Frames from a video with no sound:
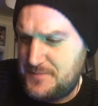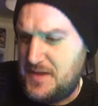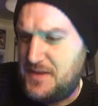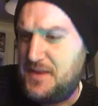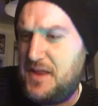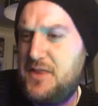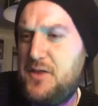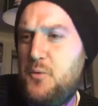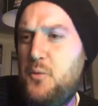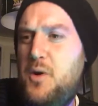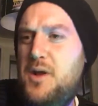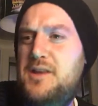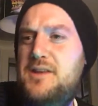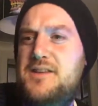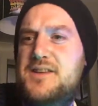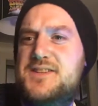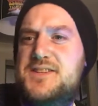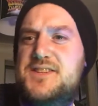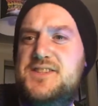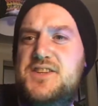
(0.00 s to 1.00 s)
Another
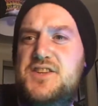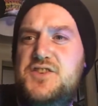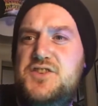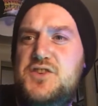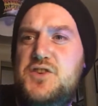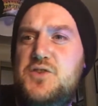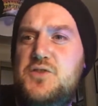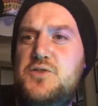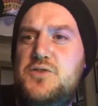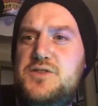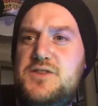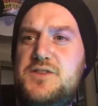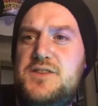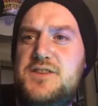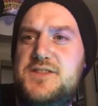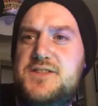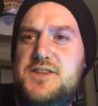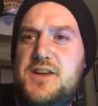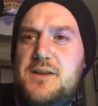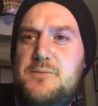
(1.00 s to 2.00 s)
one. This is a dude
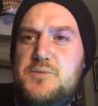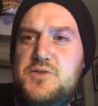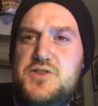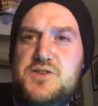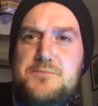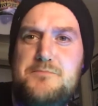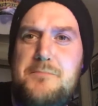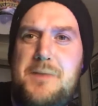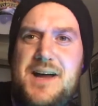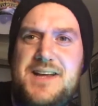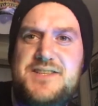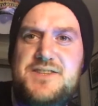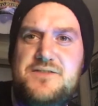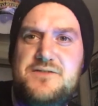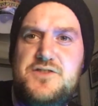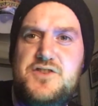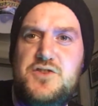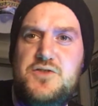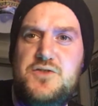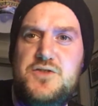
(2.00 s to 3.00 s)
this time with just
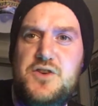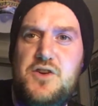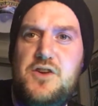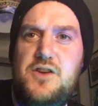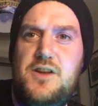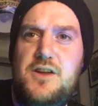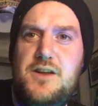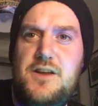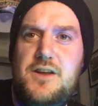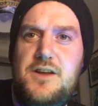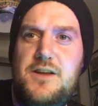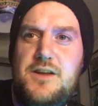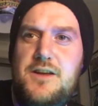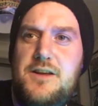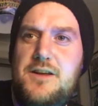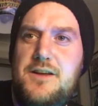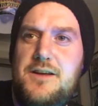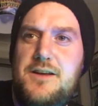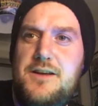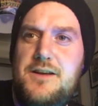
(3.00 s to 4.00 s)
massive shoes on.
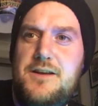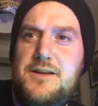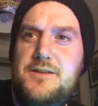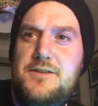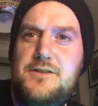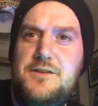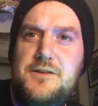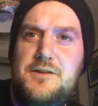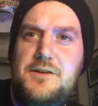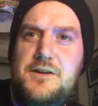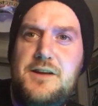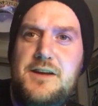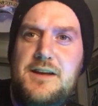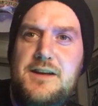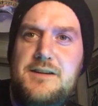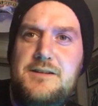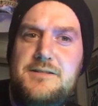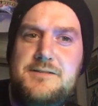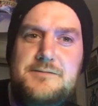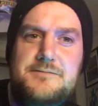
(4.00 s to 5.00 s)
So yeah,
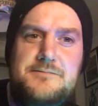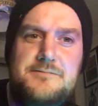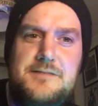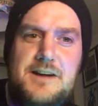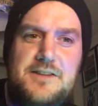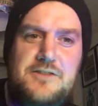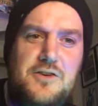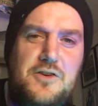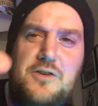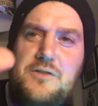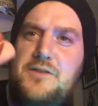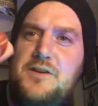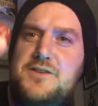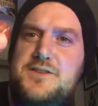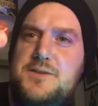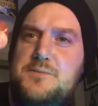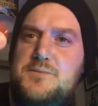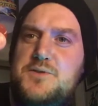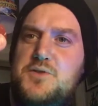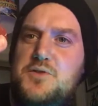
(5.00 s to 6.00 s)
I don't know if they're
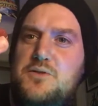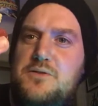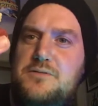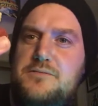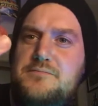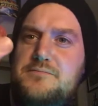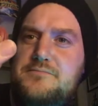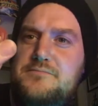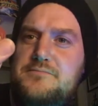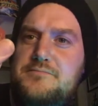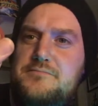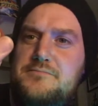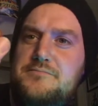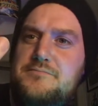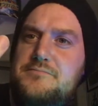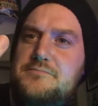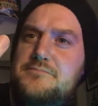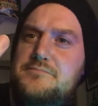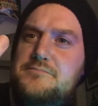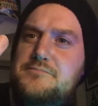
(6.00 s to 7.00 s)
some sort of,
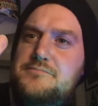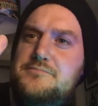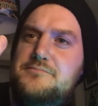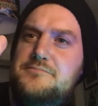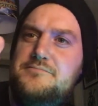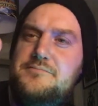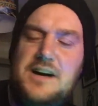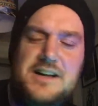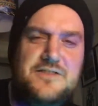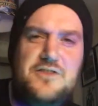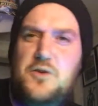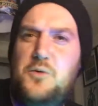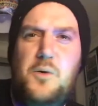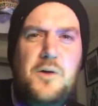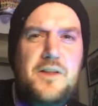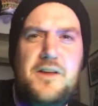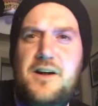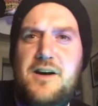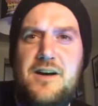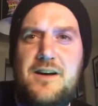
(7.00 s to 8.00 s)
I don't know
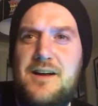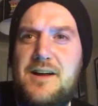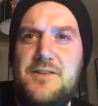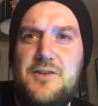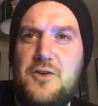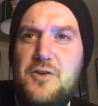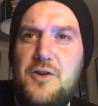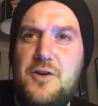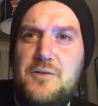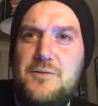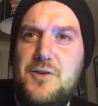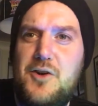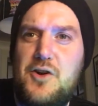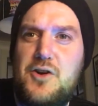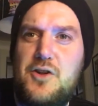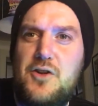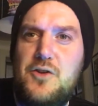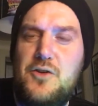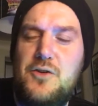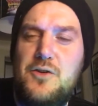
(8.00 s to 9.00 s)
what they are. I don't know.
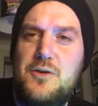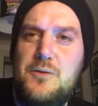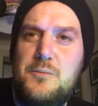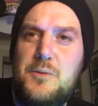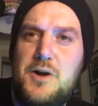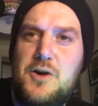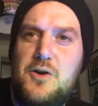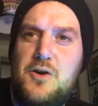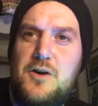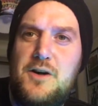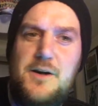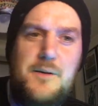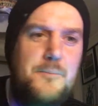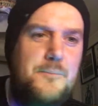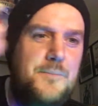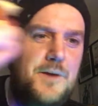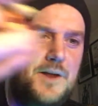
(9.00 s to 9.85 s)
Not a clue. But I got him